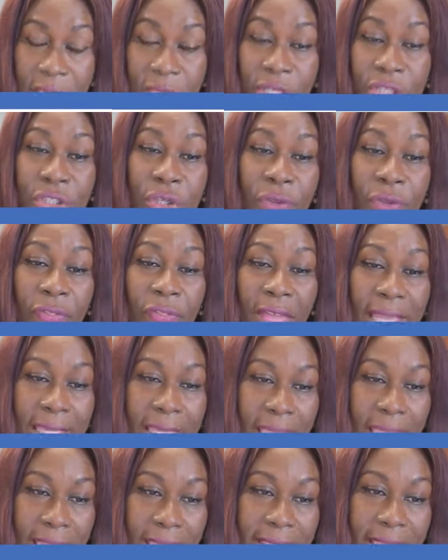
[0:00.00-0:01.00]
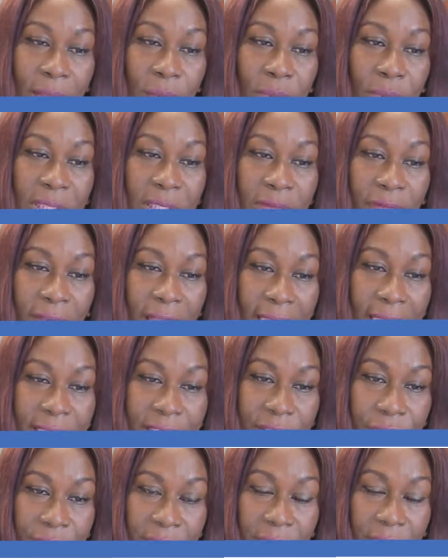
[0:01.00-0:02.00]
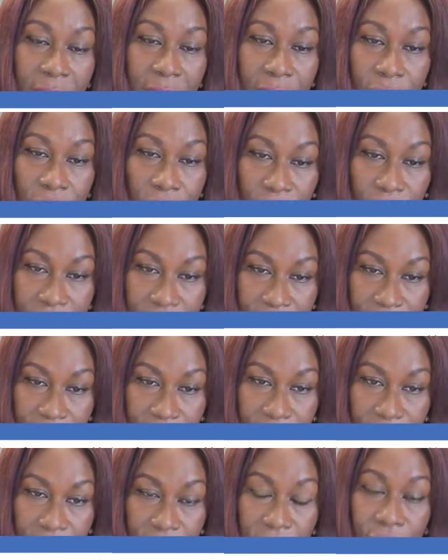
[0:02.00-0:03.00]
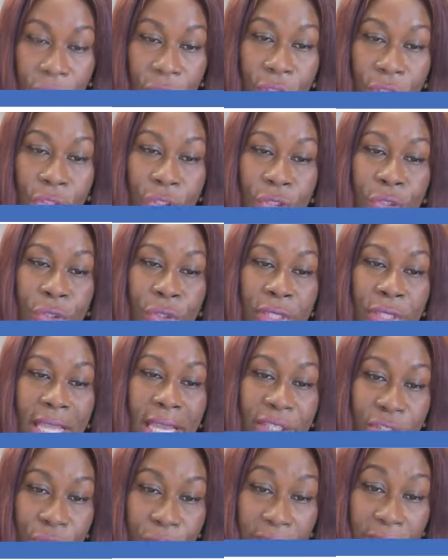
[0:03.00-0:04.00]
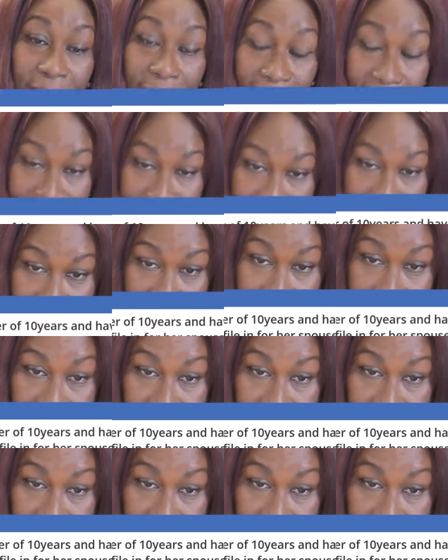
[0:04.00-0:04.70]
So in that case, I would advise the green card holder to naturalize,